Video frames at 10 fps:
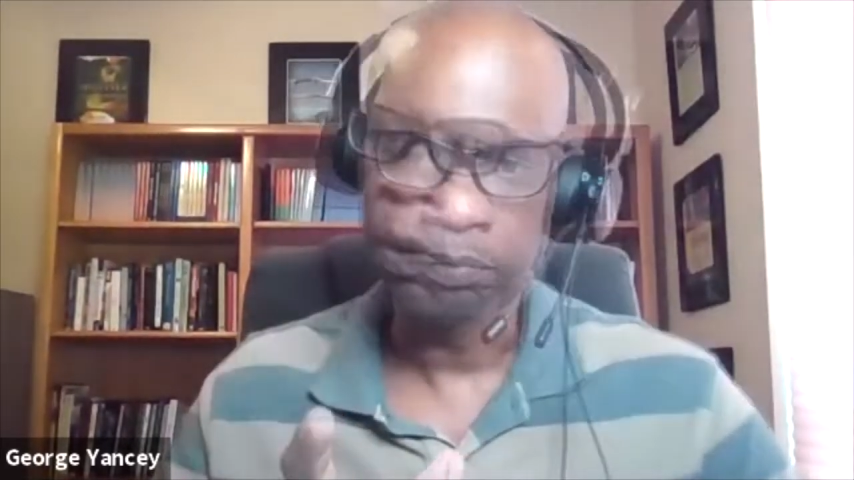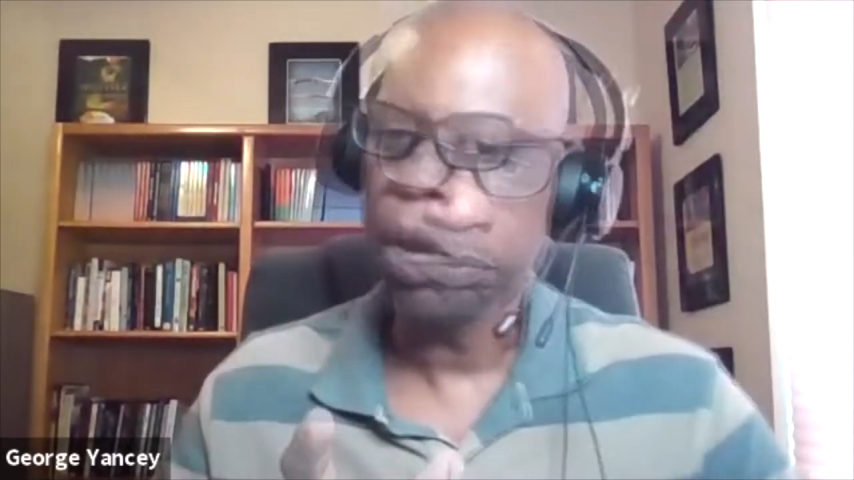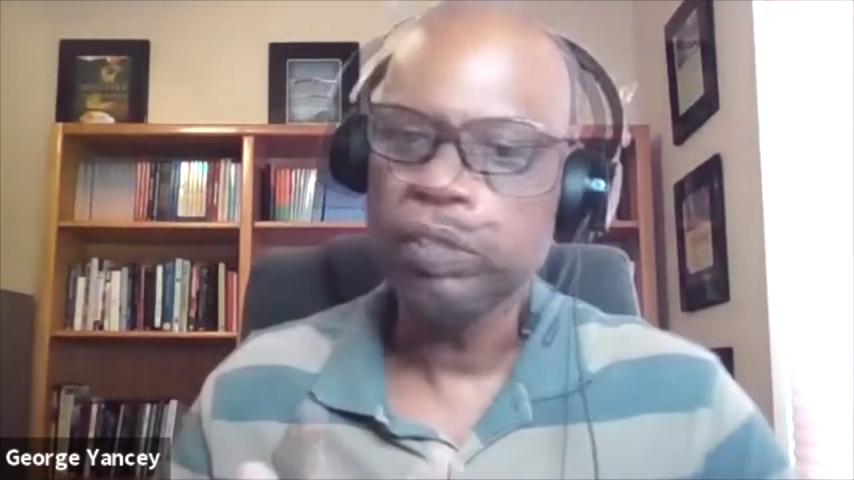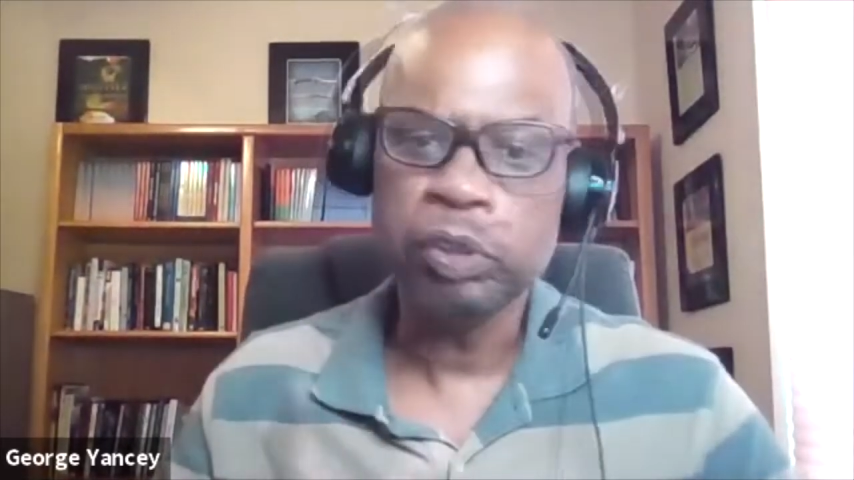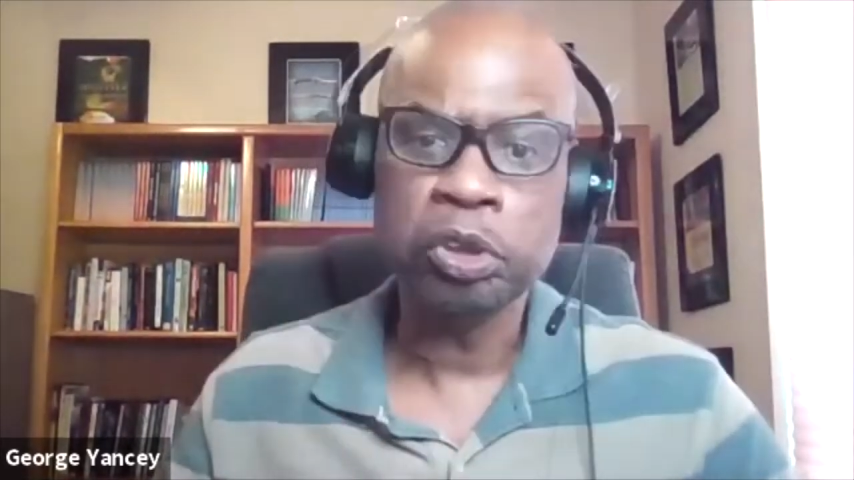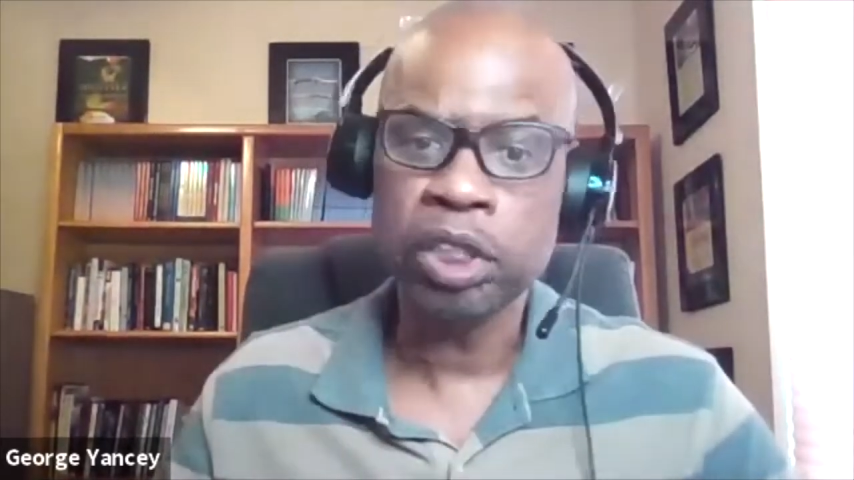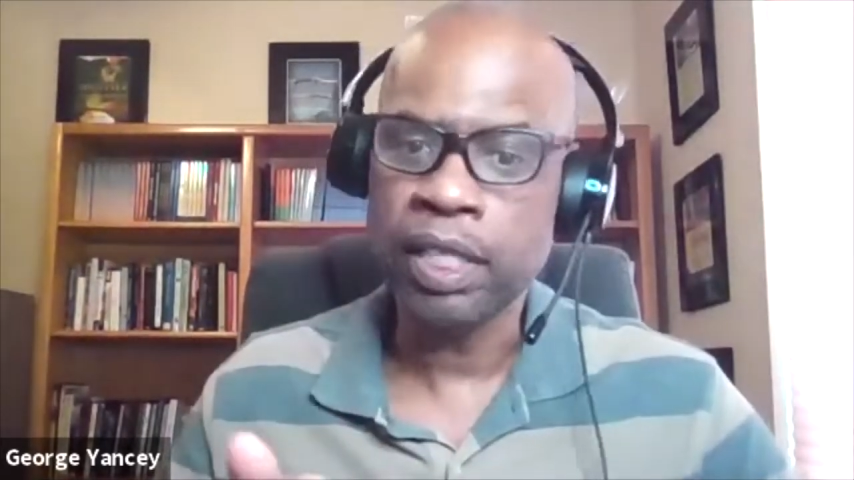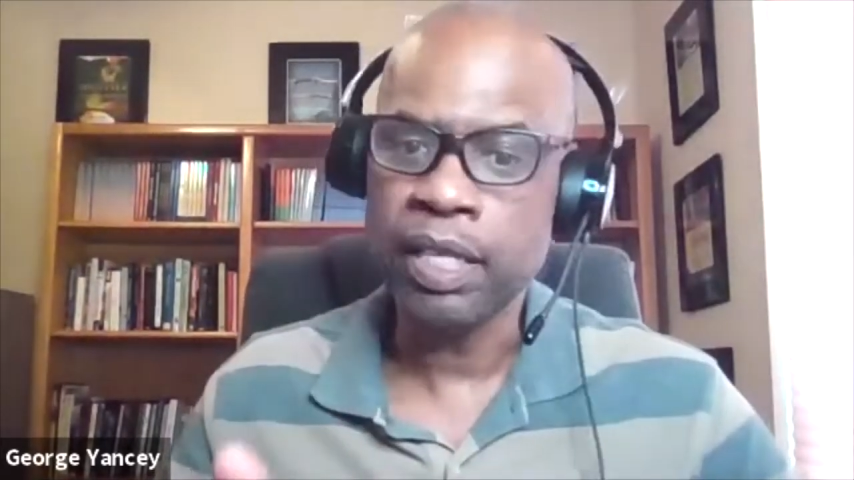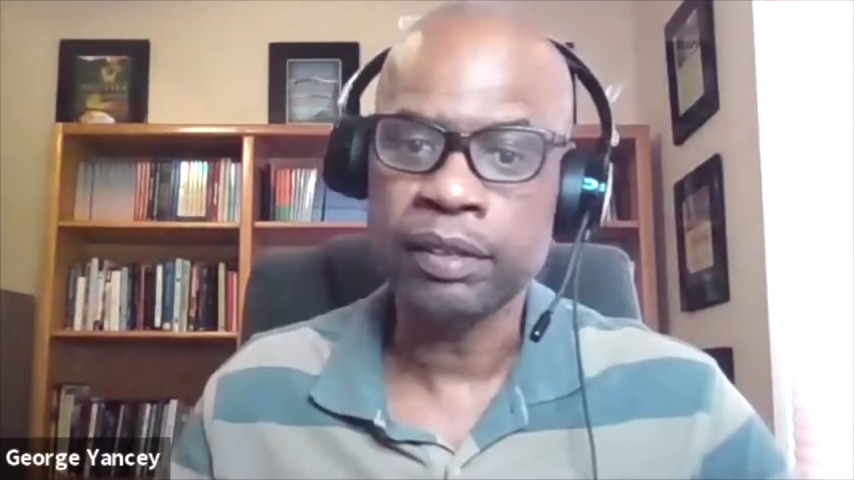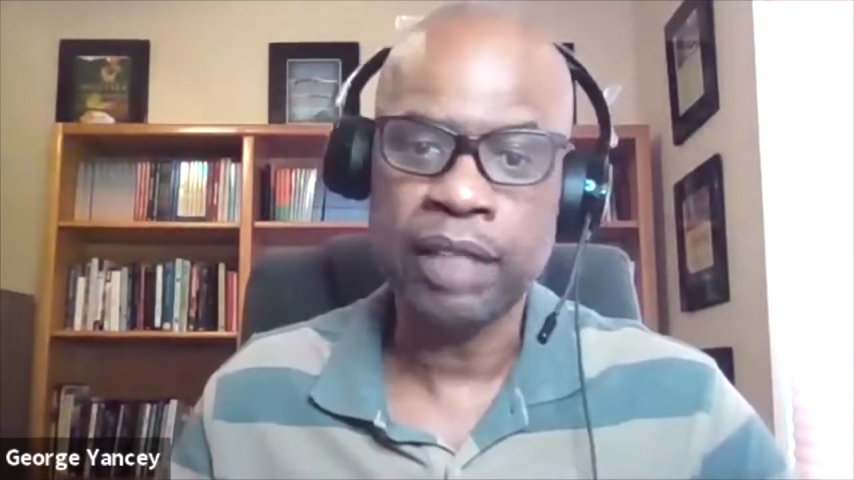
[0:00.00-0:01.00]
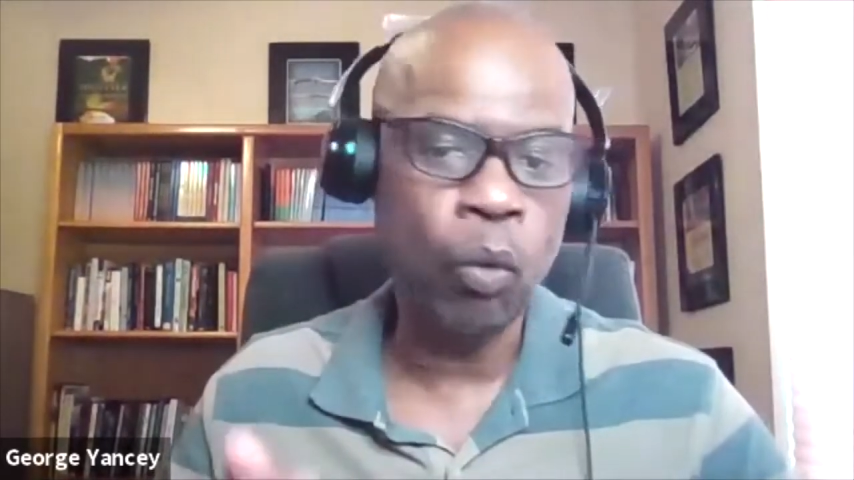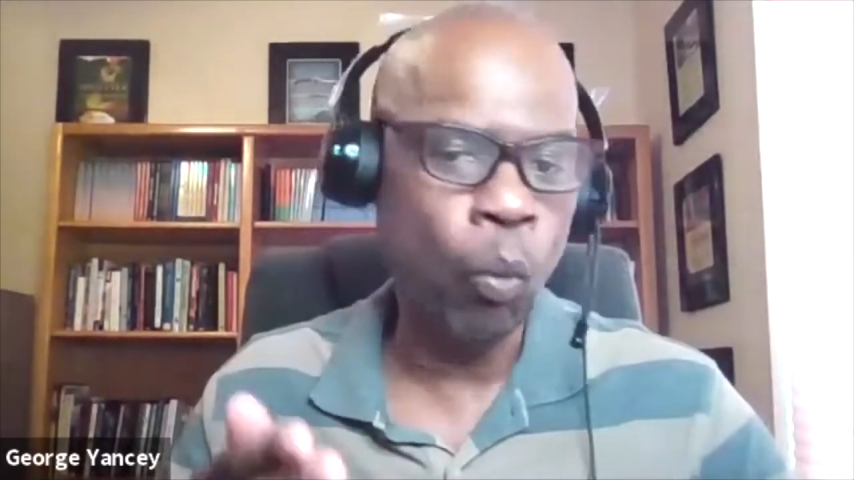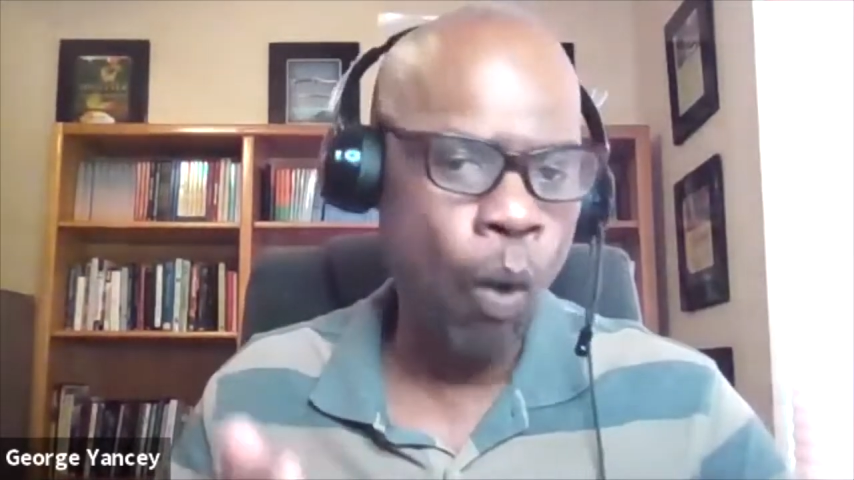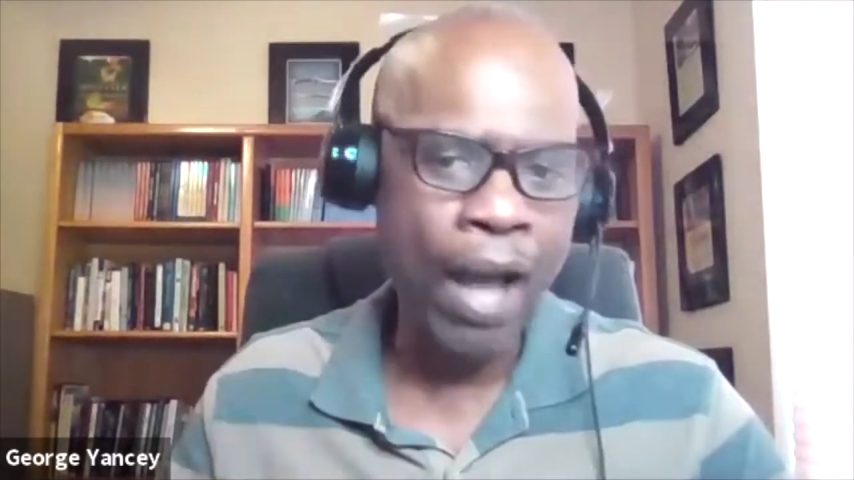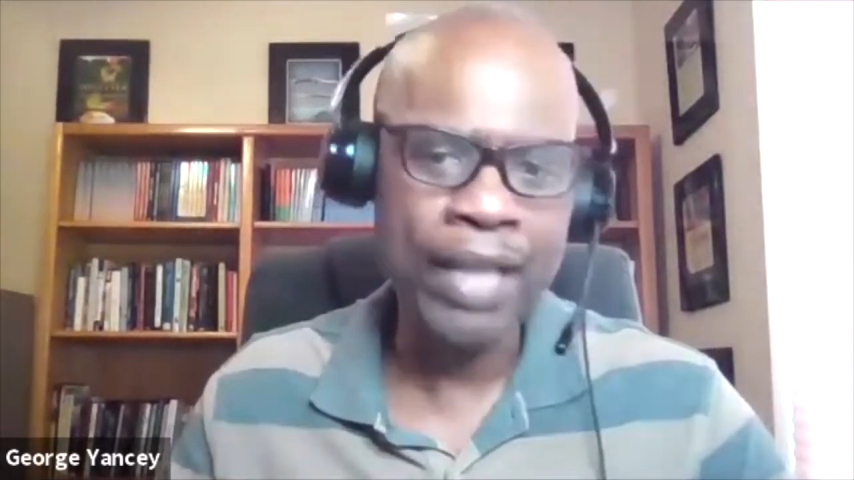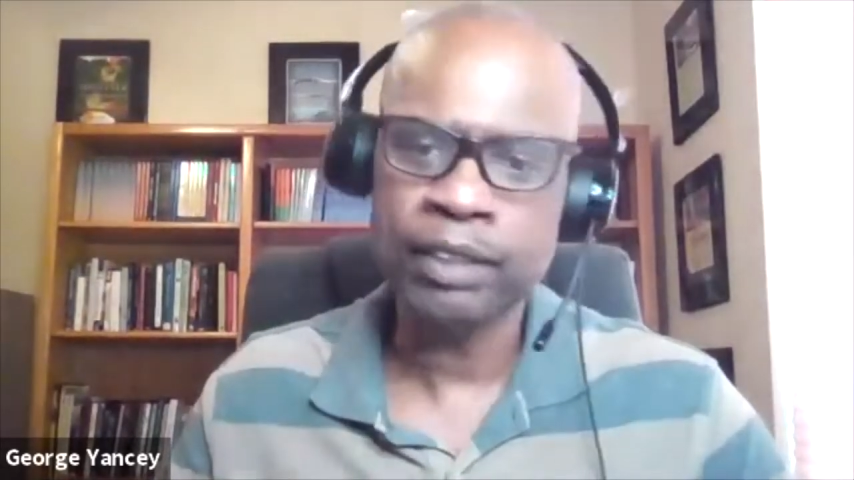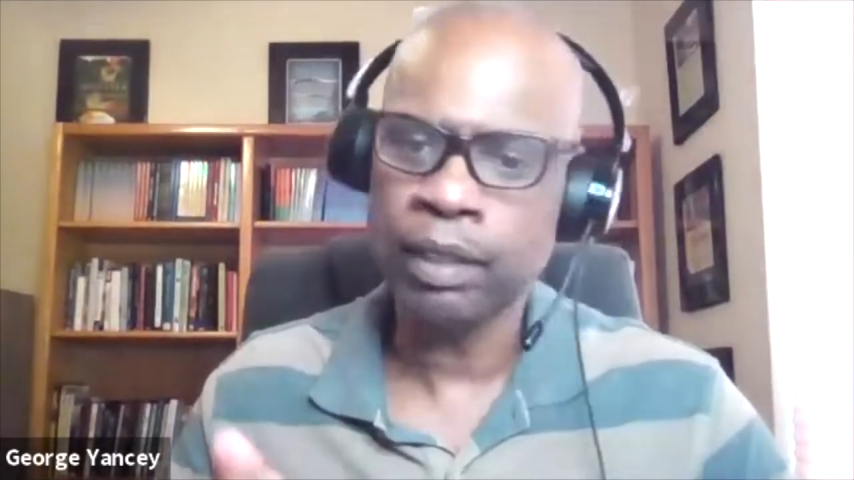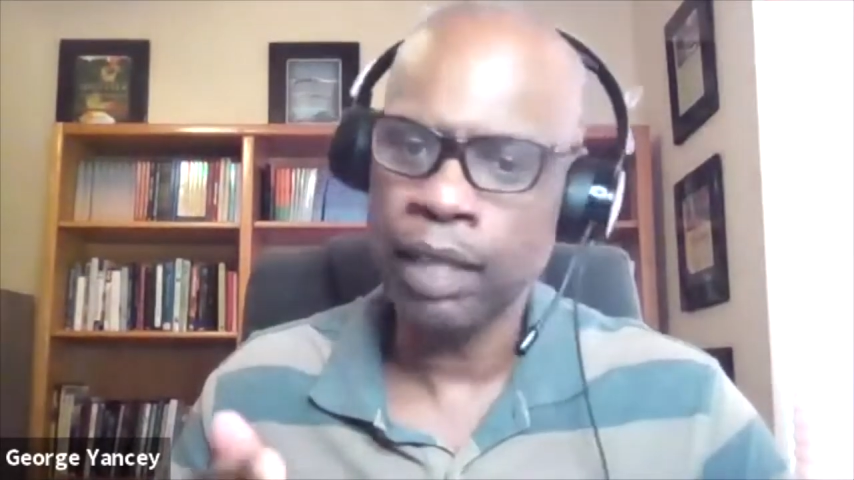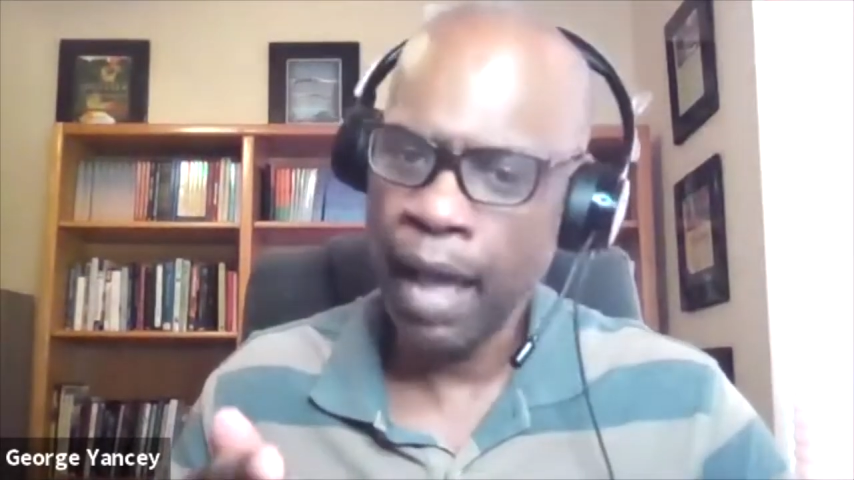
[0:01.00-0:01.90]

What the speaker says: Part of the solution is that whites